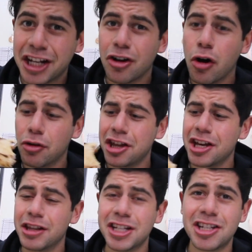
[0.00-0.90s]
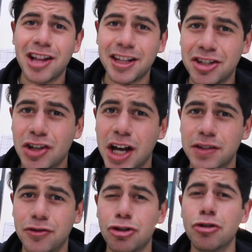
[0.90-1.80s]
eat the whole thing. This is like the size
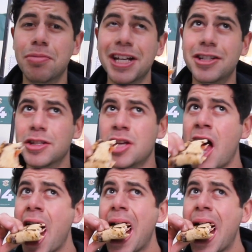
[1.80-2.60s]
of two pizzas.